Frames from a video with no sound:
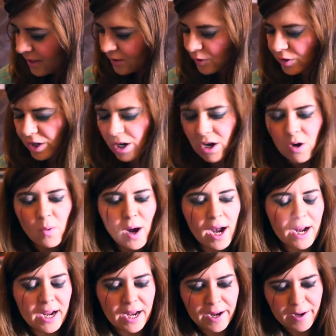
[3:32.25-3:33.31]
so
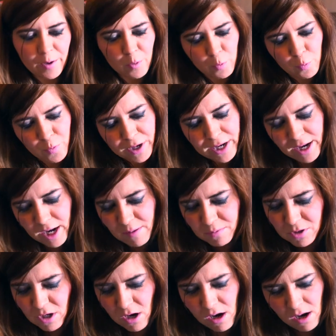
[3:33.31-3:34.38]
I
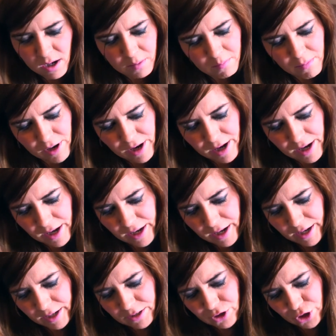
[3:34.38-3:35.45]
re-upped on
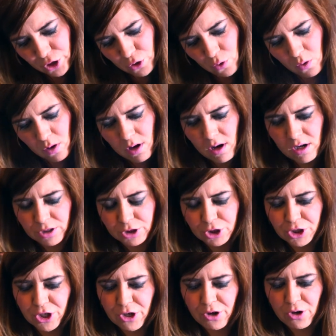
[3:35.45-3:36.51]
my Dior
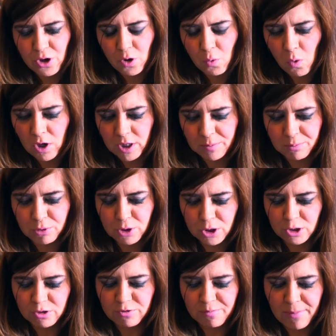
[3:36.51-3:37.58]
Show
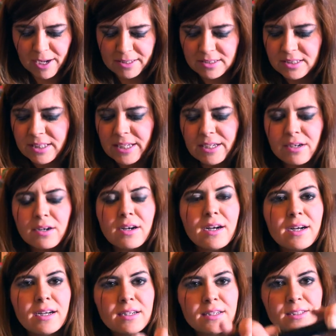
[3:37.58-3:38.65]
Waterproof
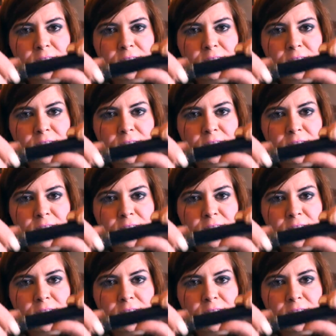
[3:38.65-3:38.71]
Mascara.